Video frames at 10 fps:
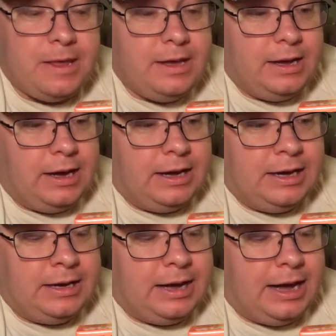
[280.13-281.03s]

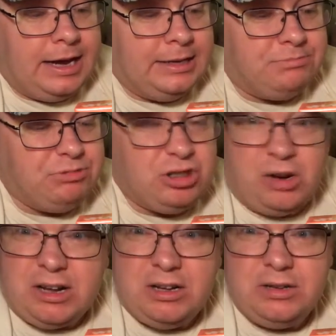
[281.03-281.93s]
I
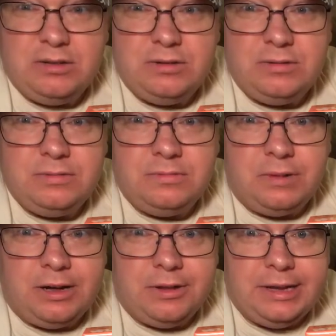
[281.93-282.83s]
struck
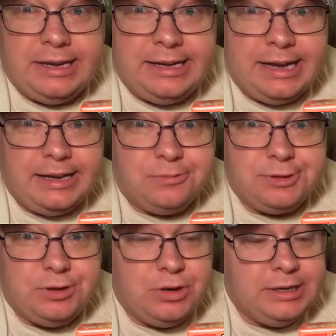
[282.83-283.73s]
while the getting
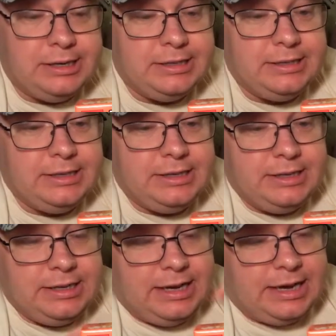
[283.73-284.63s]
was good
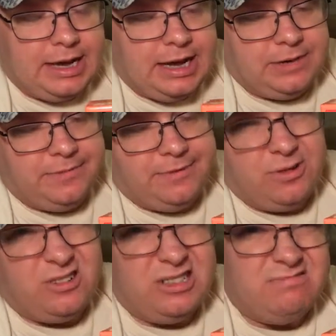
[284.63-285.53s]
and got them
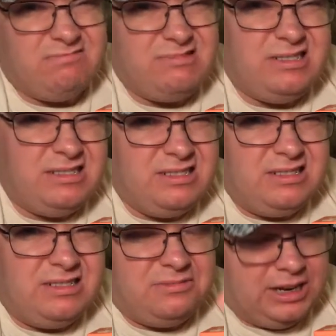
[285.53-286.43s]
for a
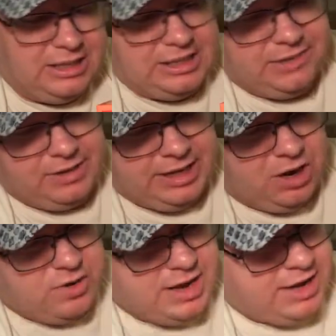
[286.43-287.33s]
relatively
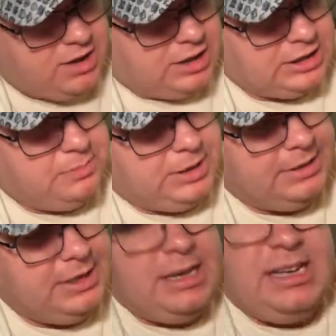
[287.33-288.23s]
okay cost.
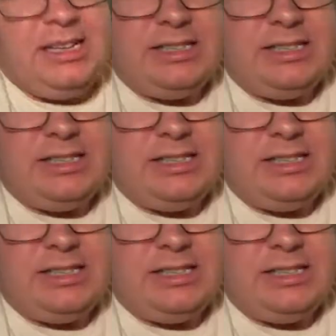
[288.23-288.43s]
But let's